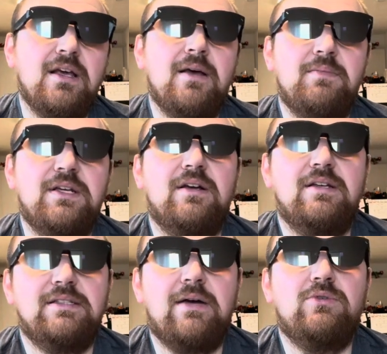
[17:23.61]

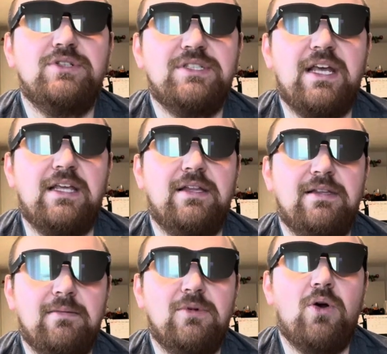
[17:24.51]
because I will say that
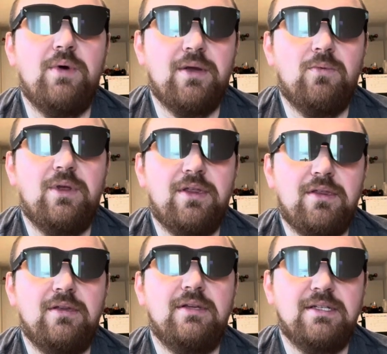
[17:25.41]
them going with
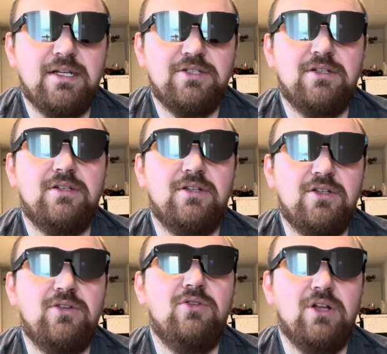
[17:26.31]
the decision to
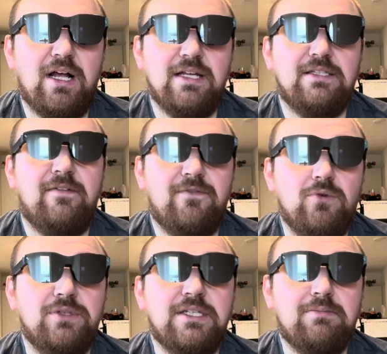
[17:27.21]
utilize the full
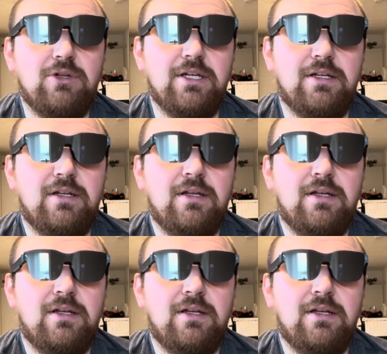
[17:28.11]
display